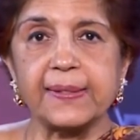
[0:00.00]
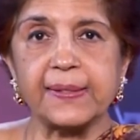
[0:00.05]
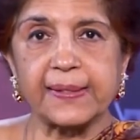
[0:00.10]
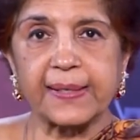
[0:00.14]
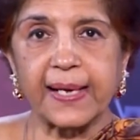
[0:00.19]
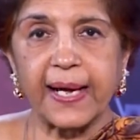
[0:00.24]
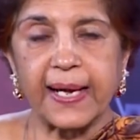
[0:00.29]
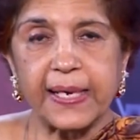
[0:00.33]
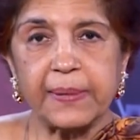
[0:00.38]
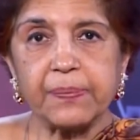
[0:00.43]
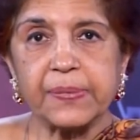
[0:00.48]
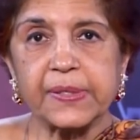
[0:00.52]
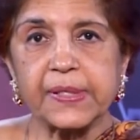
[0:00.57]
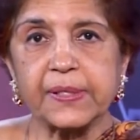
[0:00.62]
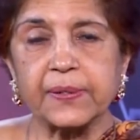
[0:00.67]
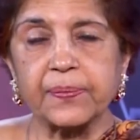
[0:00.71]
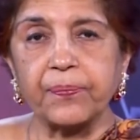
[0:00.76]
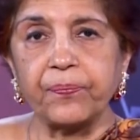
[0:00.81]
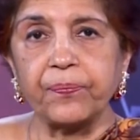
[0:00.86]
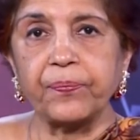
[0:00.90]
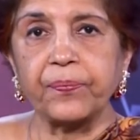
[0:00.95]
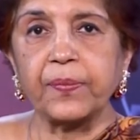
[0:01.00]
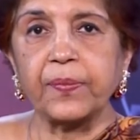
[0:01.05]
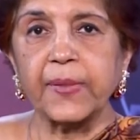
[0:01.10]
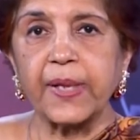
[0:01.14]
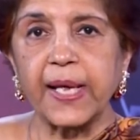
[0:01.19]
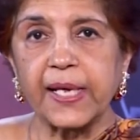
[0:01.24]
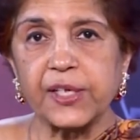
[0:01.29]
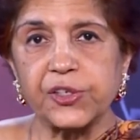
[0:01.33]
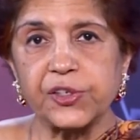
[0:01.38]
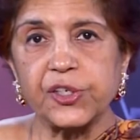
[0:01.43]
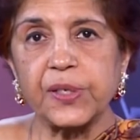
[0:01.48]
enzymes,
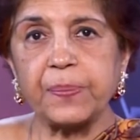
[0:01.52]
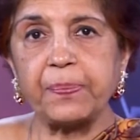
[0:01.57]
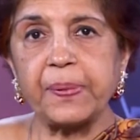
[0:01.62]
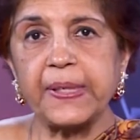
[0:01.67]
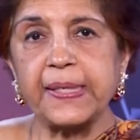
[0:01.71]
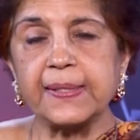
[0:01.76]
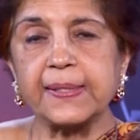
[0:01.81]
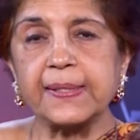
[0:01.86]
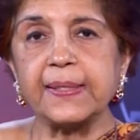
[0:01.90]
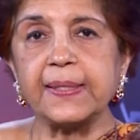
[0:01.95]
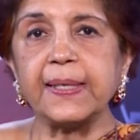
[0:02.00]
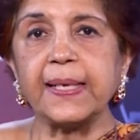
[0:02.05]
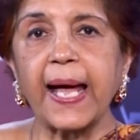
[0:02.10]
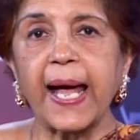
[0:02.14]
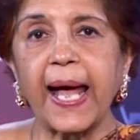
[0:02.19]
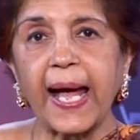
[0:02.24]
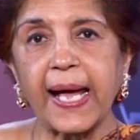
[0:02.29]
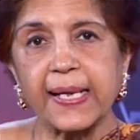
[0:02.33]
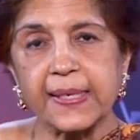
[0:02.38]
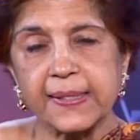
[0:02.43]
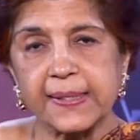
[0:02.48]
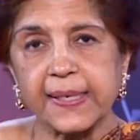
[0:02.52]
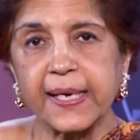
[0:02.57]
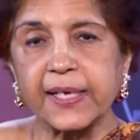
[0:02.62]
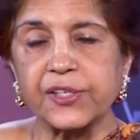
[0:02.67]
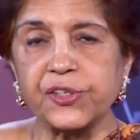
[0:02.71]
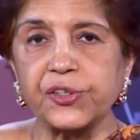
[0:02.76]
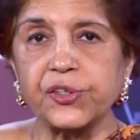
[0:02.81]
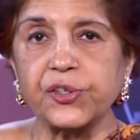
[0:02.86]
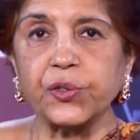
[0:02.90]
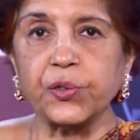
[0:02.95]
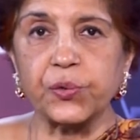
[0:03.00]
SGPT and
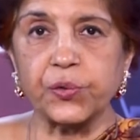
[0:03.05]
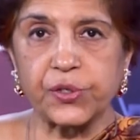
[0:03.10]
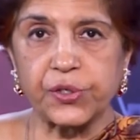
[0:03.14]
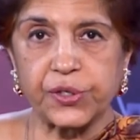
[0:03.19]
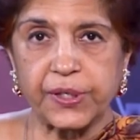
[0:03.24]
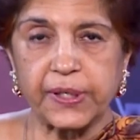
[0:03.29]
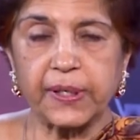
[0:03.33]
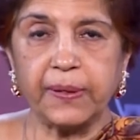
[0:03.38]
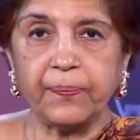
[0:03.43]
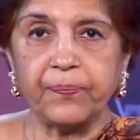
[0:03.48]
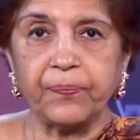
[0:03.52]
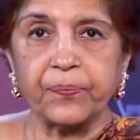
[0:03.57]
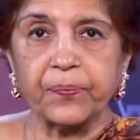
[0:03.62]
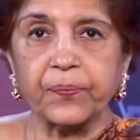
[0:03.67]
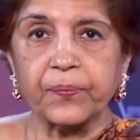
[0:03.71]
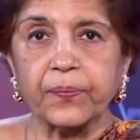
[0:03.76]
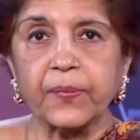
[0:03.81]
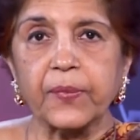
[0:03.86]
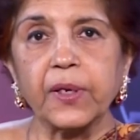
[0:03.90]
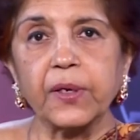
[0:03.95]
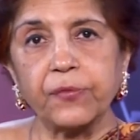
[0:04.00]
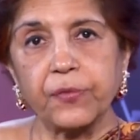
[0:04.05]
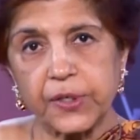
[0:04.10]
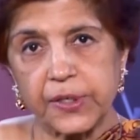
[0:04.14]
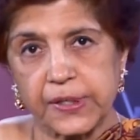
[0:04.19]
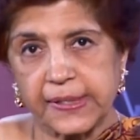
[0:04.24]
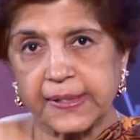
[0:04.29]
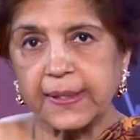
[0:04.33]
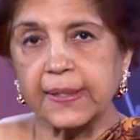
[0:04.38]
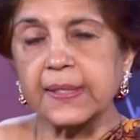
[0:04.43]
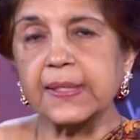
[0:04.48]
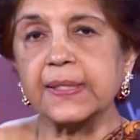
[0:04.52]
SGOT, for
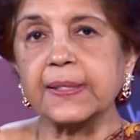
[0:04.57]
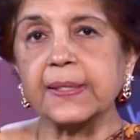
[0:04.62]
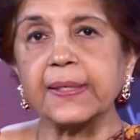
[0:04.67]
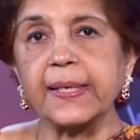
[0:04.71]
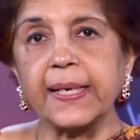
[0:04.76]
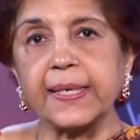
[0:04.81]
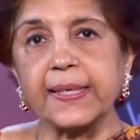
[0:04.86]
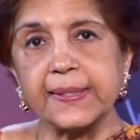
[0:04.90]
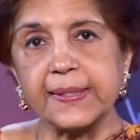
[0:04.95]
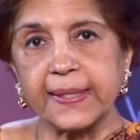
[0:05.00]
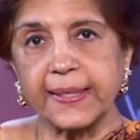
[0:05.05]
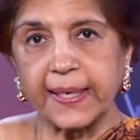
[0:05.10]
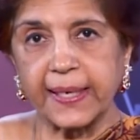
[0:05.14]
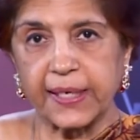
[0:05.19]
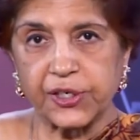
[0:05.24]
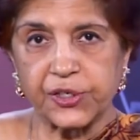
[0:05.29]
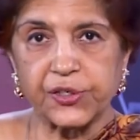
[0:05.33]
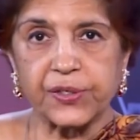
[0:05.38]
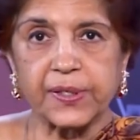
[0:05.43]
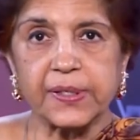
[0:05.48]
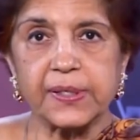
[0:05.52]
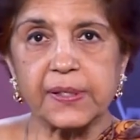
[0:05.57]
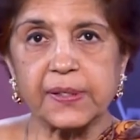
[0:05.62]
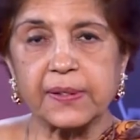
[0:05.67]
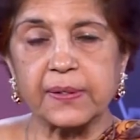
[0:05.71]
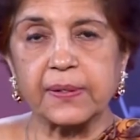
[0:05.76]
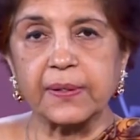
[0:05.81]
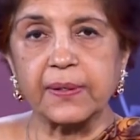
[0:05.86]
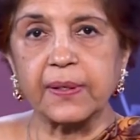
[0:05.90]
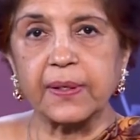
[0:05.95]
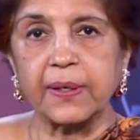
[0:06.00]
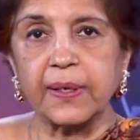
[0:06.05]
certain
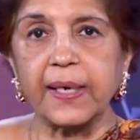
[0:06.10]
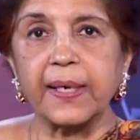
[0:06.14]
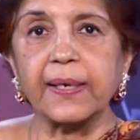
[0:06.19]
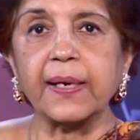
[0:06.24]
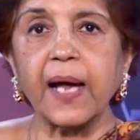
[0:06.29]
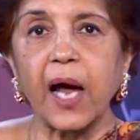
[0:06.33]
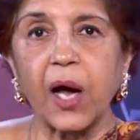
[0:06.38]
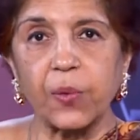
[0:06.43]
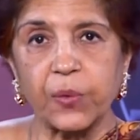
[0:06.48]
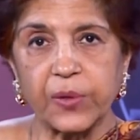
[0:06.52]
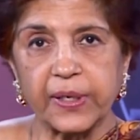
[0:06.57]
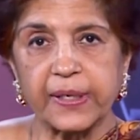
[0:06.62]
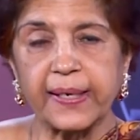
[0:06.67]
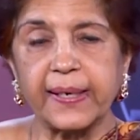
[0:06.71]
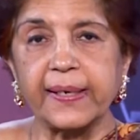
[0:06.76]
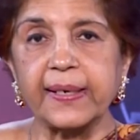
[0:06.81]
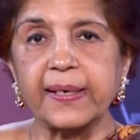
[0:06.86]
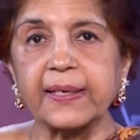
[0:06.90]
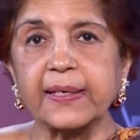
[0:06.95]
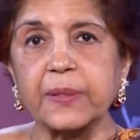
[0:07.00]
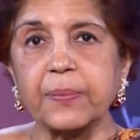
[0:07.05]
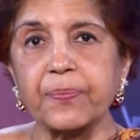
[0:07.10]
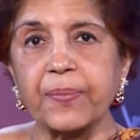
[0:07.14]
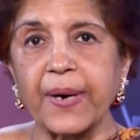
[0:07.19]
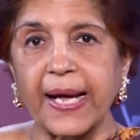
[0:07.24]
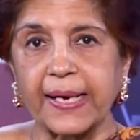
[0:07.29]
indications in our clinical